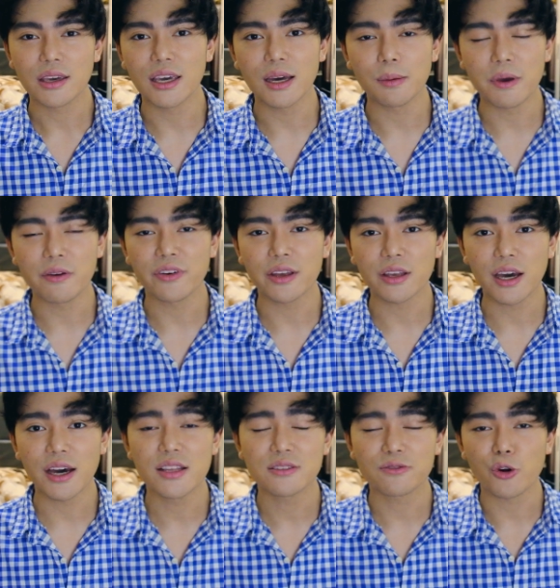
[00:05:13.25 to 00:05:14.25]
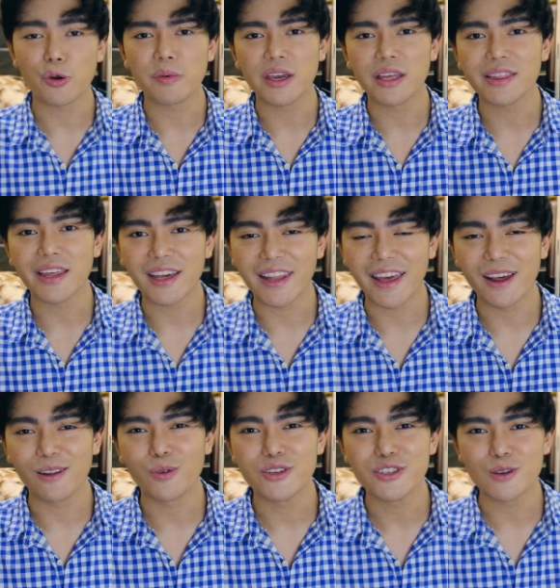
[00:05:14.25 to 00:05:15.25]
Yeah, my friend got this for me in
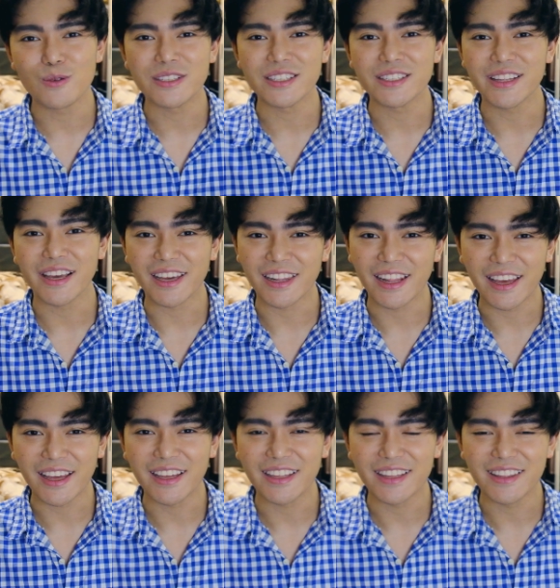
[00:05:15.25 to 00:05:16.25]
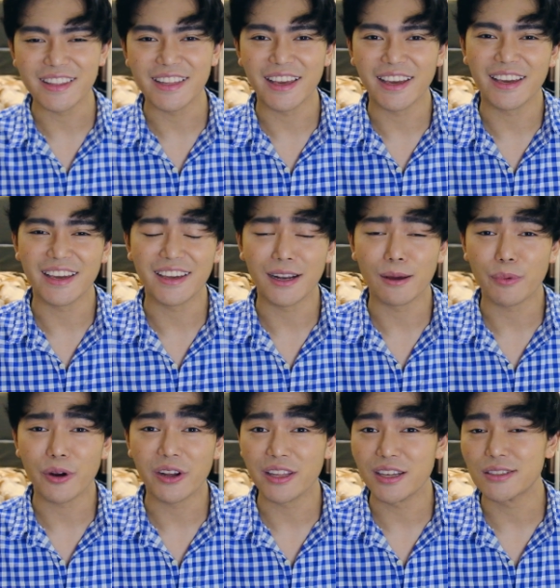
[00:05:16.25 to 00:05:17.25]
Thailand when she was in Thailand, and
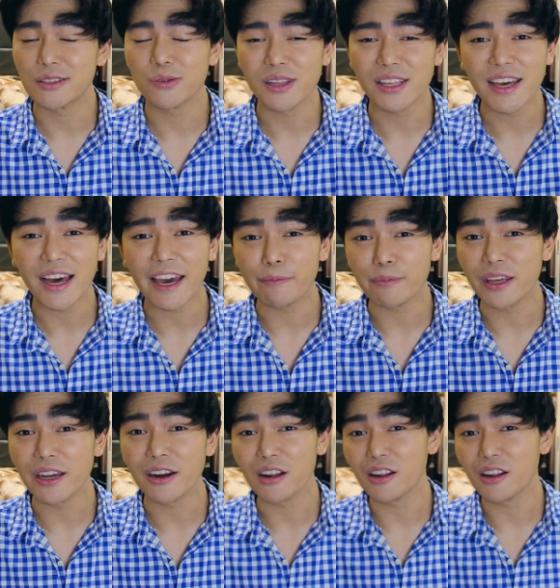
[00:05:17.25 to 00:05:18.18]
apparently it's really hyped there.